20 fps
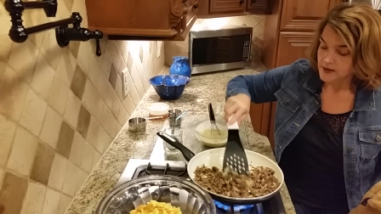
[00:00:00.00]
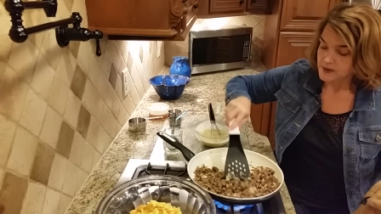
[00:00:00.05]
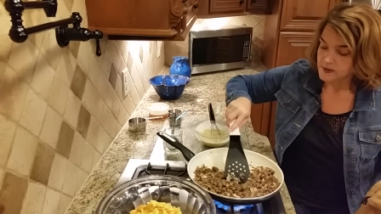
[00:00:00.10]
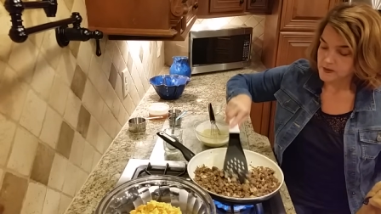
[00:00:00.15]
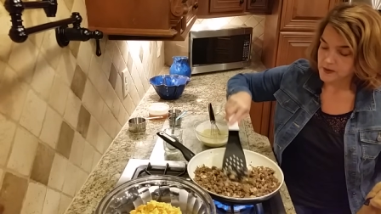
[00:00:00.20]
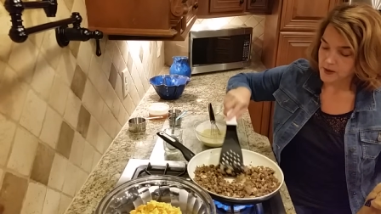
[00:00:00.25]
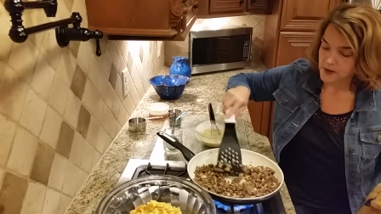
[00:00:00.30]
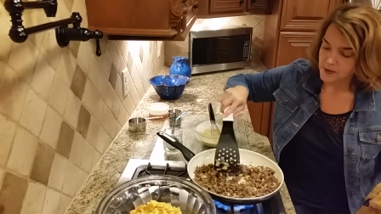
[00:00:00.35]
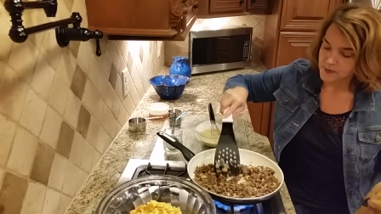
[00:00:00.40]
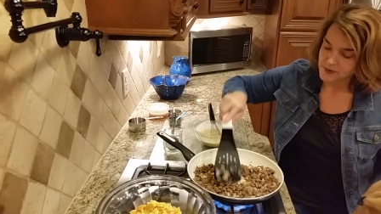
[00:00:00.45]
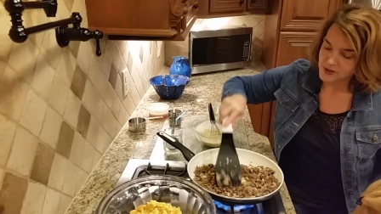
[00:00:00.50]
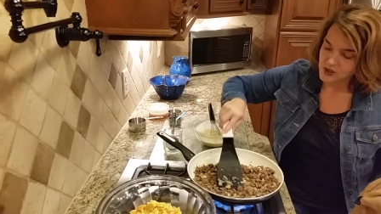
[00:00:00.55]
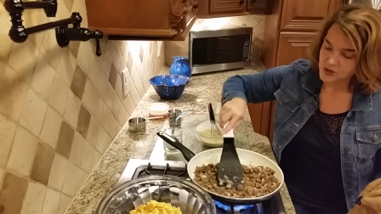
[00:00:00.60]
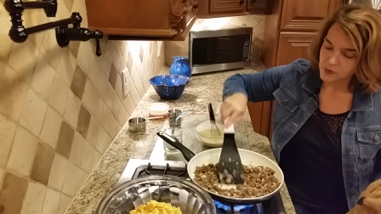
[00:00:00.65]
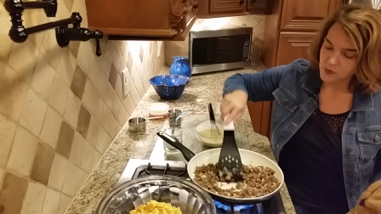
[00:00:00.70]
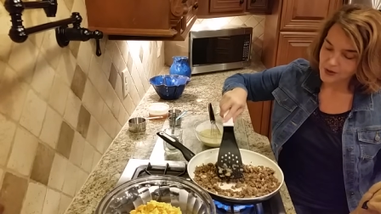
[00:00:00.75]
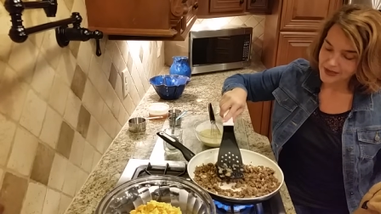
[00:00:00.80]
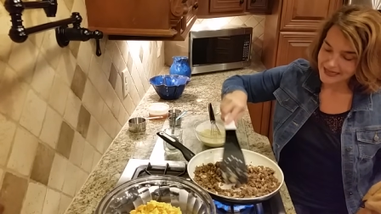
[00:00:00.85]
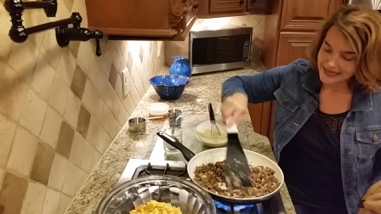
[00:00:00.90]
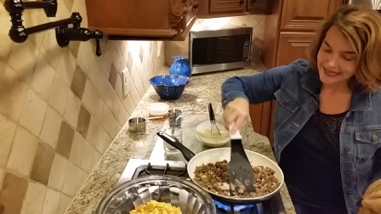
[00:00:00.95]
So, but
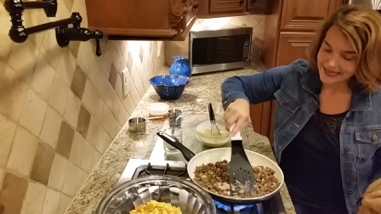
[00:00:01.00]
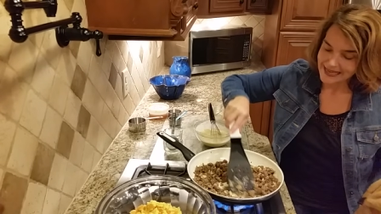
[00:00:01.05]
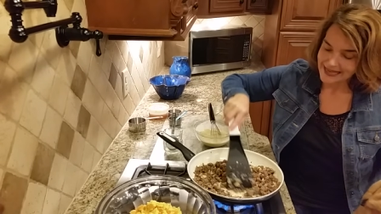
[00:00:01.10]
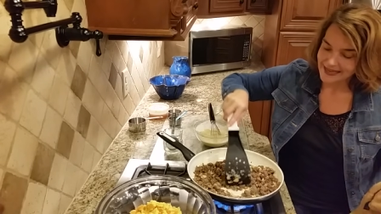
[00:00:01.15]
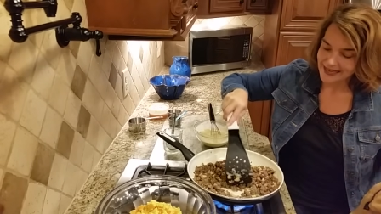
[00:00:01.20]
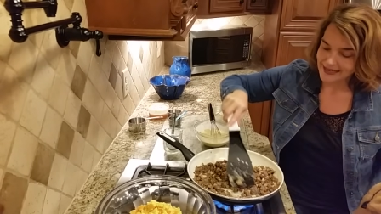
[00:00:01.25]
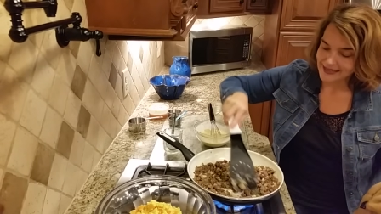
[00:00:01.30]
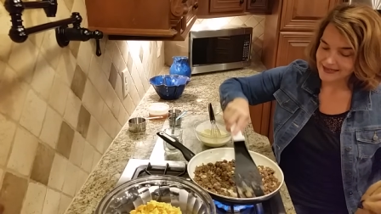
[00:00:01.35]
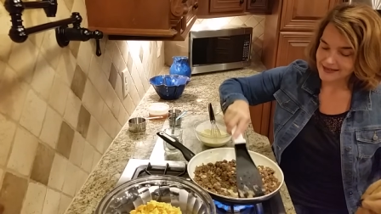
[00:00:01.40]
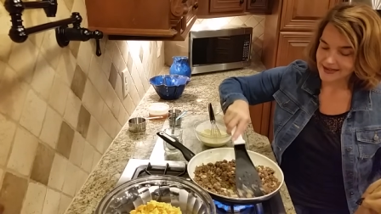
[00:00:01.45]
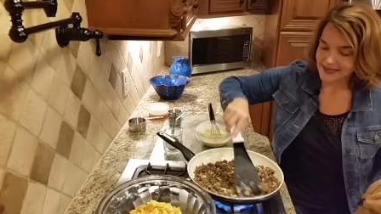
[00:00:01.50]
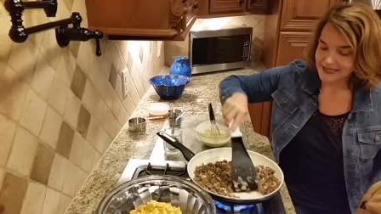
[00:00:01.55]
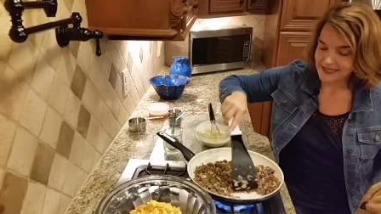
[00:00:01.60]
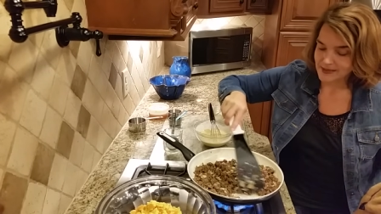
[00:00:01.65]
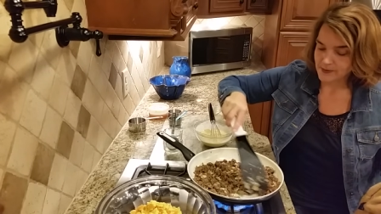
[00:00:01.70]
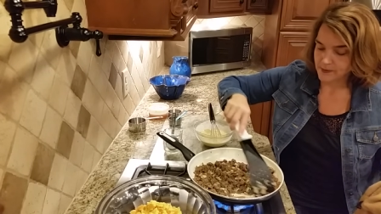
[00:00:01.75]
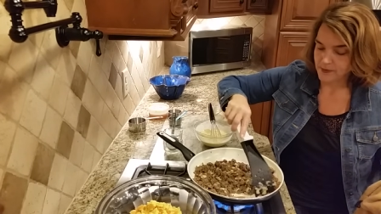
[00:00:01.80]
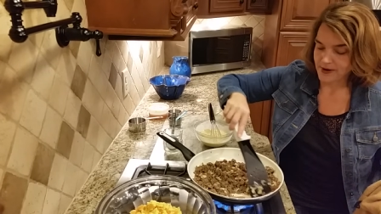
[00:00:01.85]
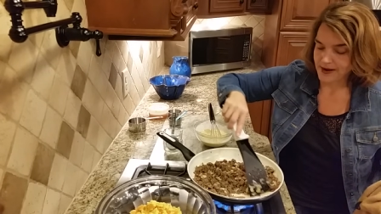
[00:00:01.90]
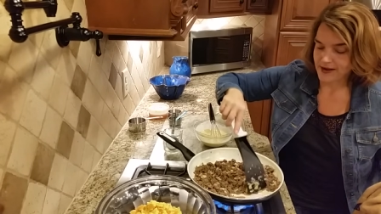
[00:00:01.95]
you want to get it
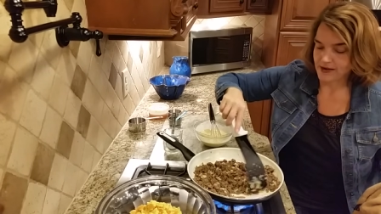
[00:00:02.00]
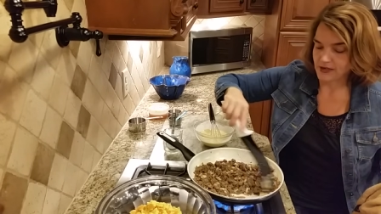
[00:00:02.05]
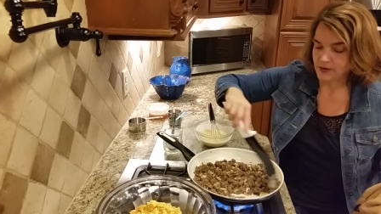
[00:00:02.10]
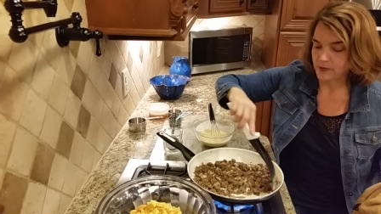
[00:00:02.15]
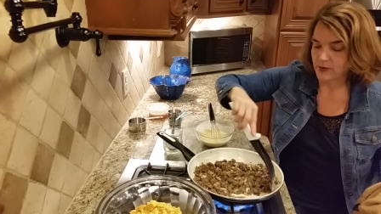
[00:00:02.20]
nice and brown.